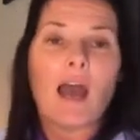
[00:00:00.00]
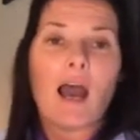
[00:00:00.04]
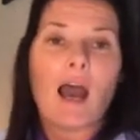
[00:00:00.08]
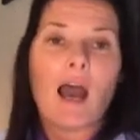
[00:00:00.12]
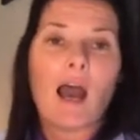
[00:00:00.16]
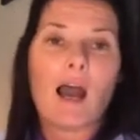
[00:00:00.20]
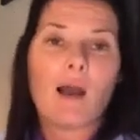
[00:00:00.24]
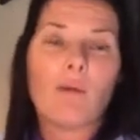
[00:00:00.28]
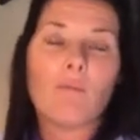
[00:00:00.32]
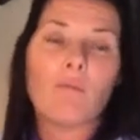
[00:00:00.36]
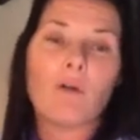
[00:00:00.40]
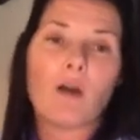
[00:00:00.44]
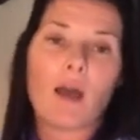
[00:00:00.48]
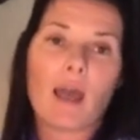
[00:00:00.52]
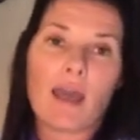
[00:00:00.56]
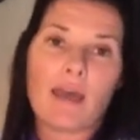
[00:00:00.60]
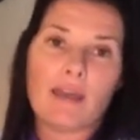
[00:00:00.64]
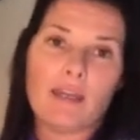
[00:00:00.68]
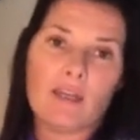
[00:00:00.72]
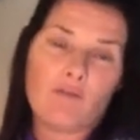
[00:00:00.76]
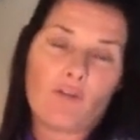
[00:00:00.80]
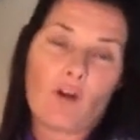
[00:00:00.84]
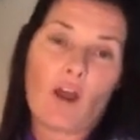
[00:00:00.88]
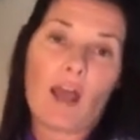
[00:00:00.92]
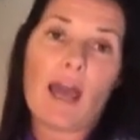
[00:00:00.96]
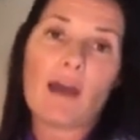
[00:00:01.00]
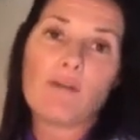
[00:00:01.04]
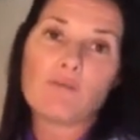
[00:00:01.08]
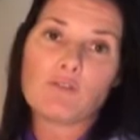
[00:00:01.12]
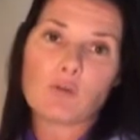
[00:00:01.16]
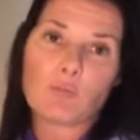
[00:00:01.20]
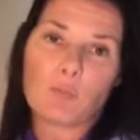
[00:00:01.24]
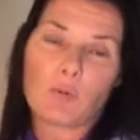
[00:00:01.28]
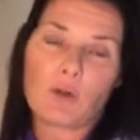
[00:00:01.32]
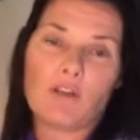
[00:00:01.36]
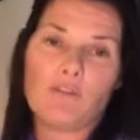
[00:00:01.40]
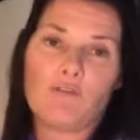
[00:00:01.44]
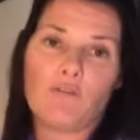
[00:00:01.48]
Um, and if I have to
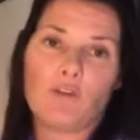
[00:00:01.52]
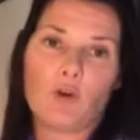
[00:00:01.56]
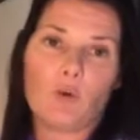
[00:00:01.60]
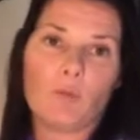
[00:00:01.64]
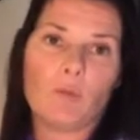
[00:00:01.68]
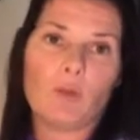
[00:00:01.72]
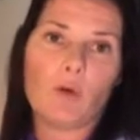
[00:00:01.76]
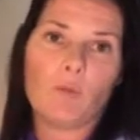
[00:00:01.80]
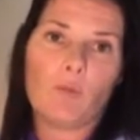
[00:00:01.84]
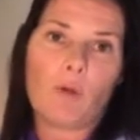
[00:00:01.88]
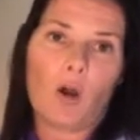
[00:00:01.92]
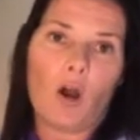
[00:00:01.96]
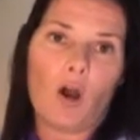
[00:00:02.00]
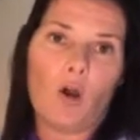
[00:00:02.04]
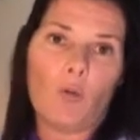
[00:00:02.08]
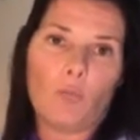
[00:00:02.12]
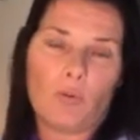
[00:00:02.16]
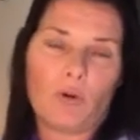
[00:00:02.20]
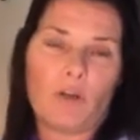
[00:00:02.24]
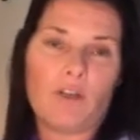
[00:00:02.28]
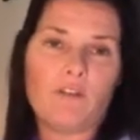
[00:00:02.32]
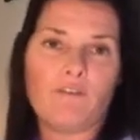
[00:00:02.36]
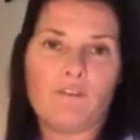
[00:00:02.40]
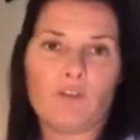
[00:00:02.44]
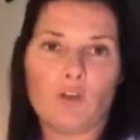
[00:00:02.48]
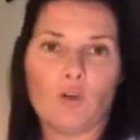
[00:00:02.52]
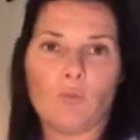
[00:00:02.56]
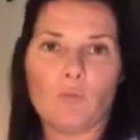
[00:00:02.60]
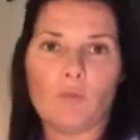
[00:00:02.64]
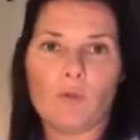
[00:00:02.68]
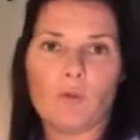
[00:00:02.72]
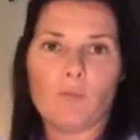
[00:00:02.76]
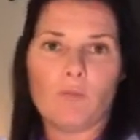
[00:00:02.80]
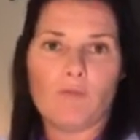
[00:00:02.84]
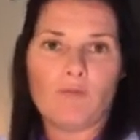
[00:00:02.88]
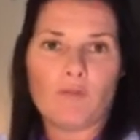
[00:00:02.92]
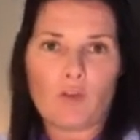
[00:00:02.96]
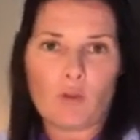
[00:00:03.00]
pre-film them, I'll pre-film
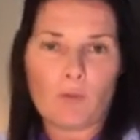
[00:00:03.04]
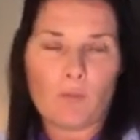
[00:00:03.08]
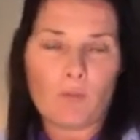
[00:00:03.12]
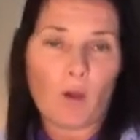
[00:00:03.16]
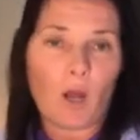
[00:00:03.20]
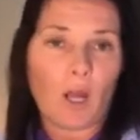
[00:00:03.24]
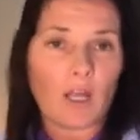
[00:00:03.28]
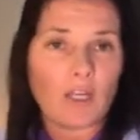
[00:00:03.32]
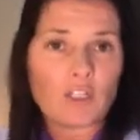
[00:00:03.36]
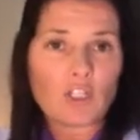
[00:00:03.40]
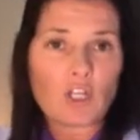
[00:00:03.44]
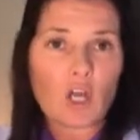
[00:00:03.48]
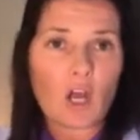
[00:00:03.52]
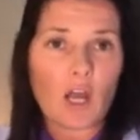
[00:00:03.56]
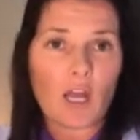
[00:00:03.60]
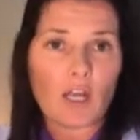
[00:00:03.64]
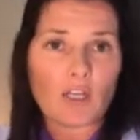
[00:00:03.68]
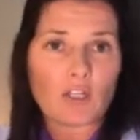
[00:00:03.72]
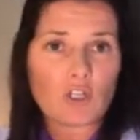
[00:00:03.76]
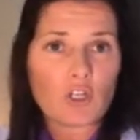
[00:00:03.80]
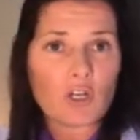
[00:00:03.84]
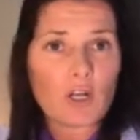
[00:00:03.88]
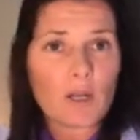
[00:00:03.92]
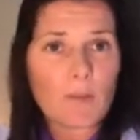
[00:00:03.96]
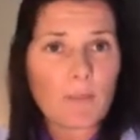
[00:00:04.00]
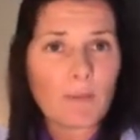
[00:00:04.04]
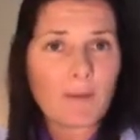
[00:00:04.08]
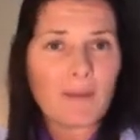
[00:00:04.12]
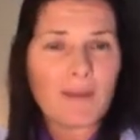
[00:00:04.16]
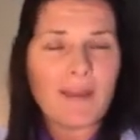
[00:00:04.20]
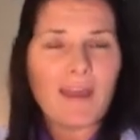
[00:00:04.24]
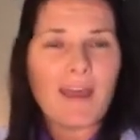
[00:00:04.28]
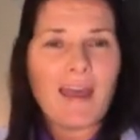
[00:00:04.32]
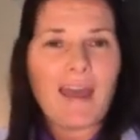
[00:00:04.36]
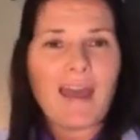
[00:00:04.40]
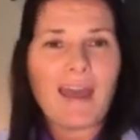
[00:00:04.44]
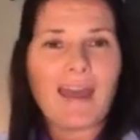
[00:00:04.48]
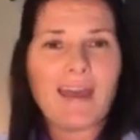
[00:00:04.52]
them for my entire trip,
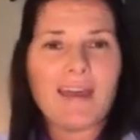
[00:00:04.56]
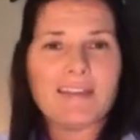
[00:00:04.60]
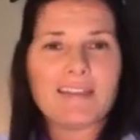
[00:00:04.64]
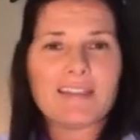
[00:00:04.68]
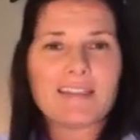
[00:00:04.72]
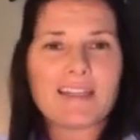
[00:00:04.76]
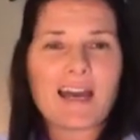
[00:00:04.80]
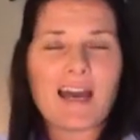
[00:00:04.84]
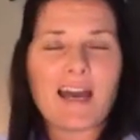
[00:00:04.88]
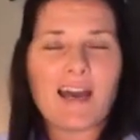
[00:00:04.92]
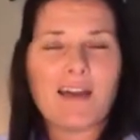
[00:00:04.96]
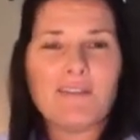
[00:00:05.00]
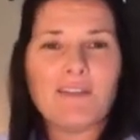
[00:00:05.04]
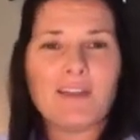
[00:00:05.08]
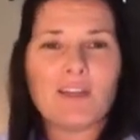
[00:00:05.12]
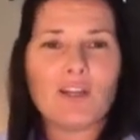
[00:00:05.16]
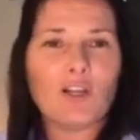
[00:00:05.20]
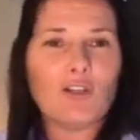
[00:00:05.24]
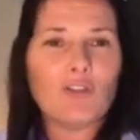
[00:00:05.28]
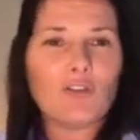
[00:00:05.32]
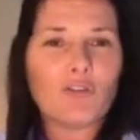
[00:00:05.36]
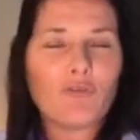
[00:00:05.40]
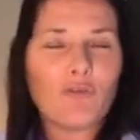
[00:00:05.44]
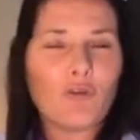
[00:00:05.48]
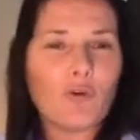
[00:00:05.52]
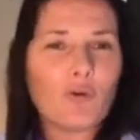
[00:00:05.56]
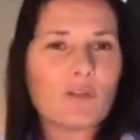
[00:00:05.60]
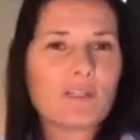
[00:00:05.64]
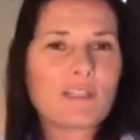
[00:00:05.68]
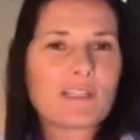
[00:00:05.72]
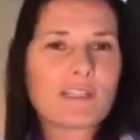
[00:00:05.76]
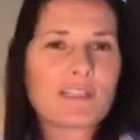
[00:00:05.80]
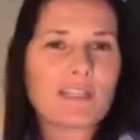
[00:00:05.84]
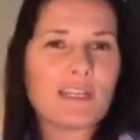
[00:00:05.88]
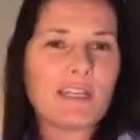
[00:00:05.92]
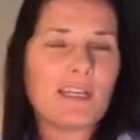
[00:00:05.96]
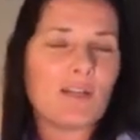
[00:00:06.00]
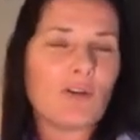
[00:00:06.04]
and uh, and then I look forward to
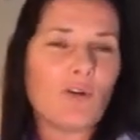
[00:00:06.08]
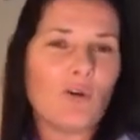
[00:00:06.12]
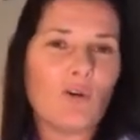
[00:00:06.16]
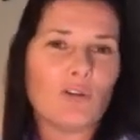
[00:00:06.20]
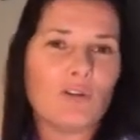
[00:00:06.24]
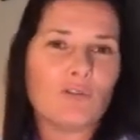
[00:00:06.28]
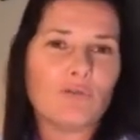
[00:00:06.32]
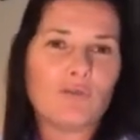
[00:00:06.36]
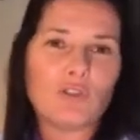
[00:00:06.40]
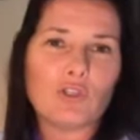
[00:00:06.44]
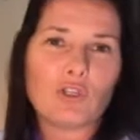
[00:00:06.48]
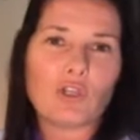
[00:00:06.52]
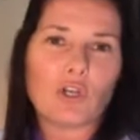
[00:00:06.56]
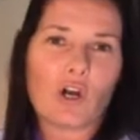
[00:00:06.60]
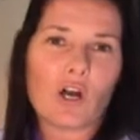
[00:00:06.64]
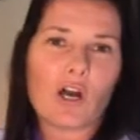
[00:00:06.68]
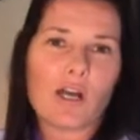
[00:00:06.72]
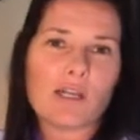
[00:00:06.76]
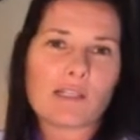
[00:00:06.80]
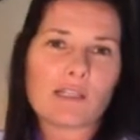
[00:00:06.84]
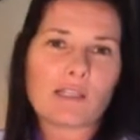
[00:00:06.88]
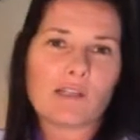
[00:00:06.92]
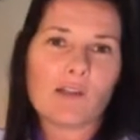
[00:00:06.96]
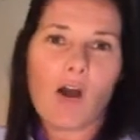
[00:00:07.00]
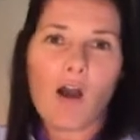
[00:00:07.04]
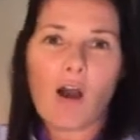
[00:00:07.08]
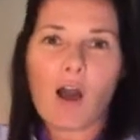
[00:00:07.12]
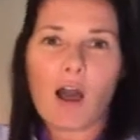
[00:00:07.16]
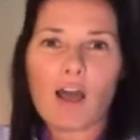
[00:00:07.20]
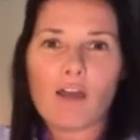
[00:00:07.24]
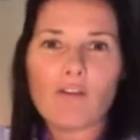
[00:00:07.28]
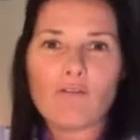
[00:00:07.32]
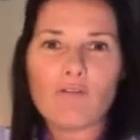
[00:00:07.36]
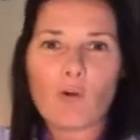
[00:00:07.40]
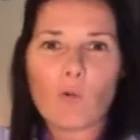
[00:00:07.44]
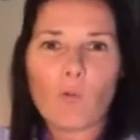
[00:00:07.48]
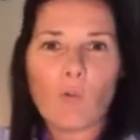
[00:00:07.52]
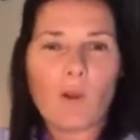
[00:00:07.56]
seeing all of you guys
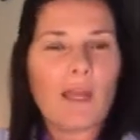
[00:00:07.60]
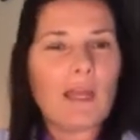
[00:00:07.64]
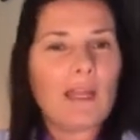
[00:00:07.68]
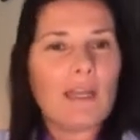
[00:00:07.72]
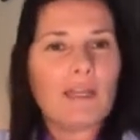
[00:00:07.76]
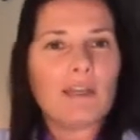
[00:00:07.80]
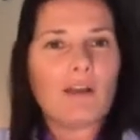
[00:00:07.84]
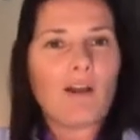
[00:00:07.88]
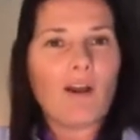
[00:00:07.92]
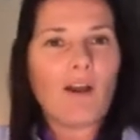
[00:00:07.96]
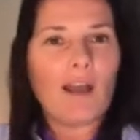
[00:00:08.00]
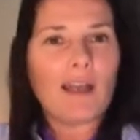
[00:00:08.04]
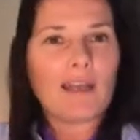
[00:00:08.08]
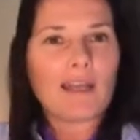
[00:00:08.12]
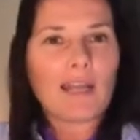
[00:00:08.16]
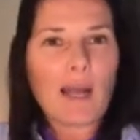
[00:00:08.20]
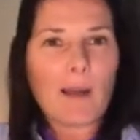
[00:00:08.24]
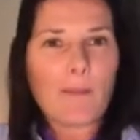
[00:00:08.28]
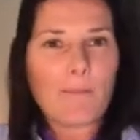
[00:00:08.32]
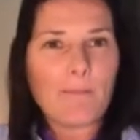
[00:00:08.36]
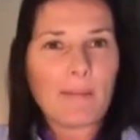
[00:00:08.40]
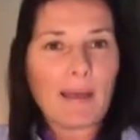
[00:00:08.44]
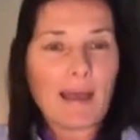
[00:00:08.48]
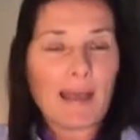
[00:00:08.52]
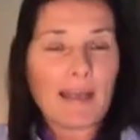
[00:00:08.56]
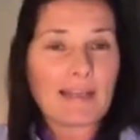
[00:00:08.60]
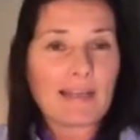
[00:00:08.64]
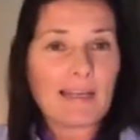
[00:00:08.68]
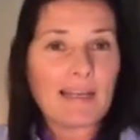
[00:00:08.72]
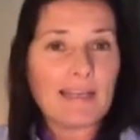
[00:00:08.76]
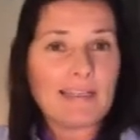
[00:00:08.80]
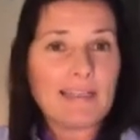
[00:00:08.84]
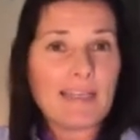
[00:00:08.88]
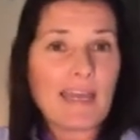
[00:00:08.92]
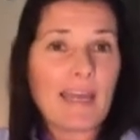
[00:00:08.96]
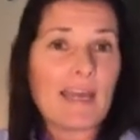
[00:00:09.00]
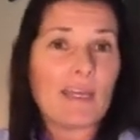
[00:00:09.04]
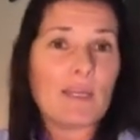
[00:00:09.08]
live when I come back
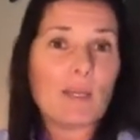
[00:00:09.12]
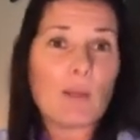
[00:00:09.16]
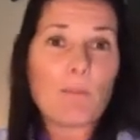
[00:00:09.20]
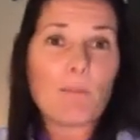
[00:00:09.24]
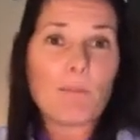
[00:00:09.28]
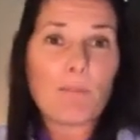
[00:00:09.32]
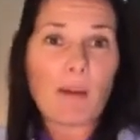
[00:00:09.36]
again.